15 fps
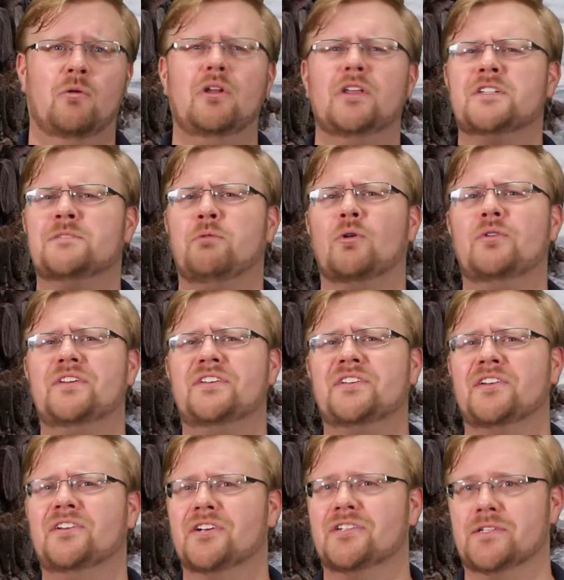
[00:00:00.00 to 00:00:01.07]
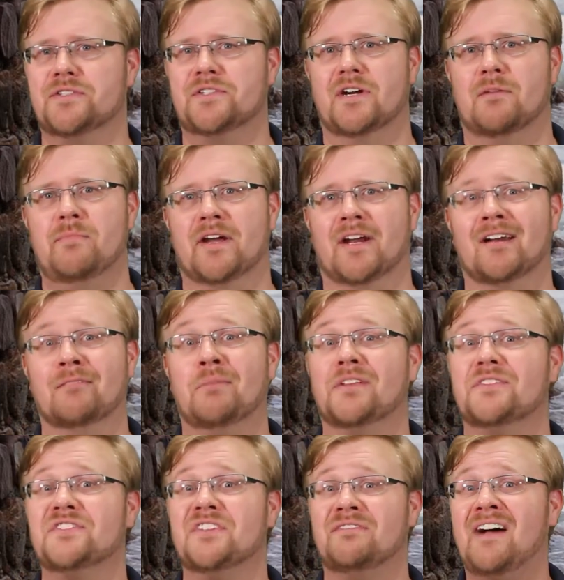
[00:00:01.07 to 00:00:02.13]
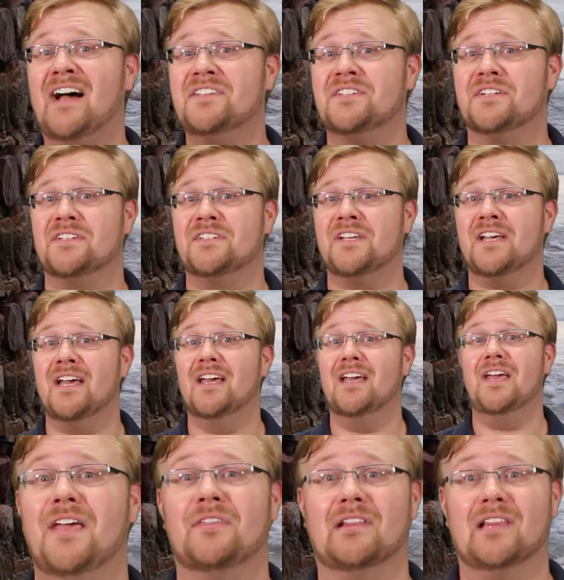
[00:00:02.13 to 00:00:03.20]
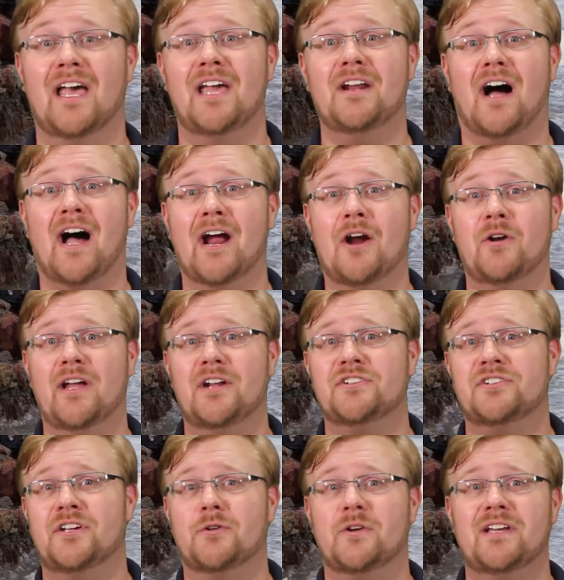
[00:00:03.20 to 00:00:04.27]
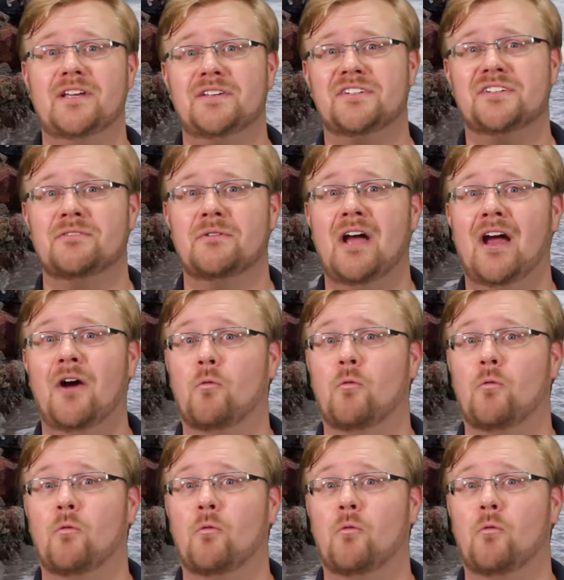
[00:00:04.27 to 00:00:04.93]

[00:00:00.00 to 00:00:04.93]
We'll explore these conditions in a minute, but suffice it to say, in the late Iron Age Near East,